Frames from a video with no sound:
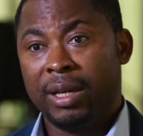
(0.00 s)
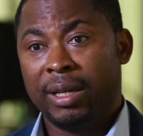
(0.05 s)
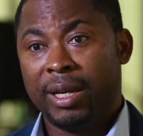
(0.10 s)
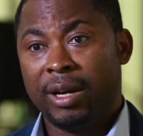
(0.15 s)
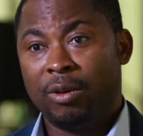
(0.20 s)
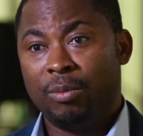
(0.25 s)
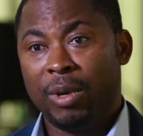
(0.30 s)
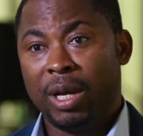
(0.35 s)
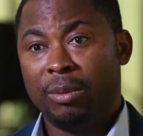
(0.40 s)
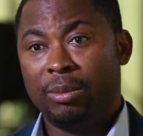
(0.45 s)

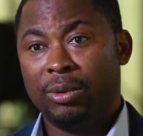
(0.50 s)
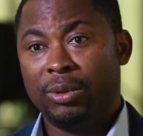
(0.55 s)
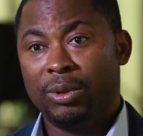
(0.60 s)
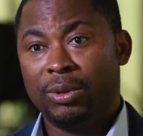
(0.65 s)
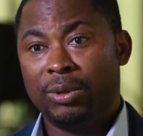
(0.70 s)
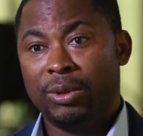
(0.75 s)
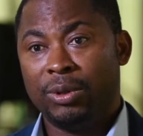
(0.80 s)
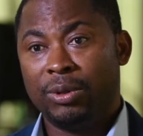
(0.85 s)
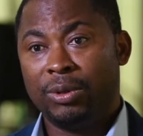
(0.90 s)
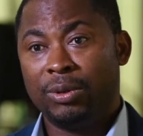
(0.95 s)
that will be able
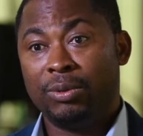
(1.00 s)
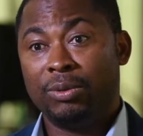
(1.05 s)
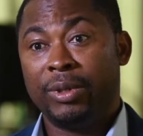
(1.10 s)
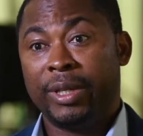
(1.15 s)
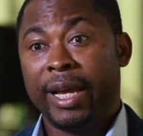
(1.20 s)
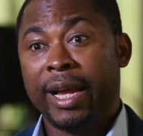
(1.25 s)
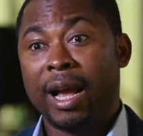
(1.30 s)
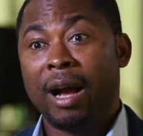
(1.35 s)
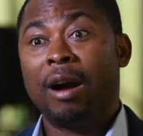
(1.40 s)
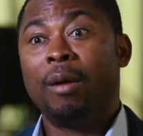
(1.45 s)
to, you know, to
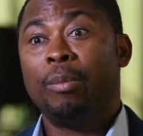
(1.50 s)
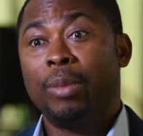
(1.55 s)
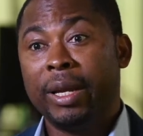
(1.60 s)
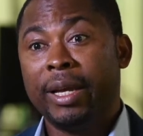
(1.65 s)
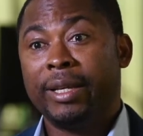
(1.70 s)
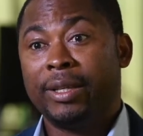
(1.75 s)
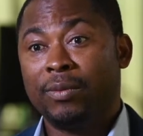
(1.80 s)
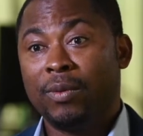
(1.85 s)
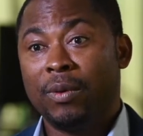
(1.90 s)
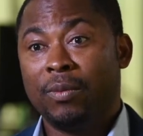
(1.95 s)
take our
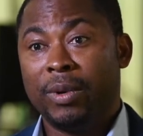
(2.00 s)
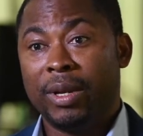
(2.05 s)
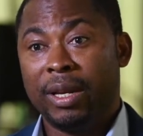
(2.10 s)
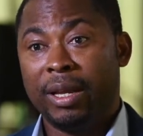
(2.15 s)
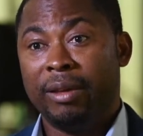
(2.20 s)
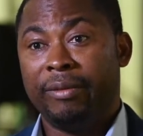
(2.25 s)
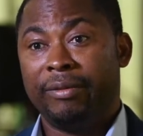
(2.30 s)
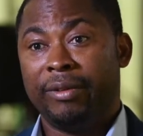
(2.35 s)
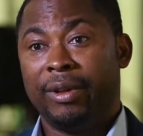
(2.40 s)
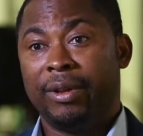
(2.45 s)
place when we
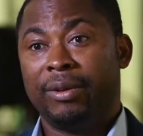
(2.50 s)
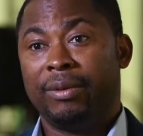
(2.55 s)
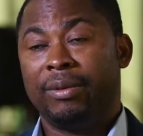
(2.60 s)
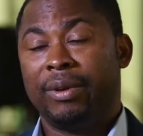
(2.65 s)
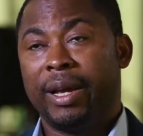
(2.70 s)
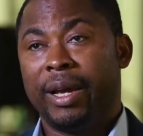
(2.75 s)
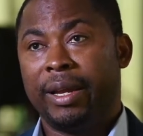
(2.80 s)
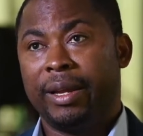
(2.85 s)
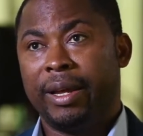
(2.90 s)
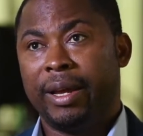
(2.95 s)
leave, you know.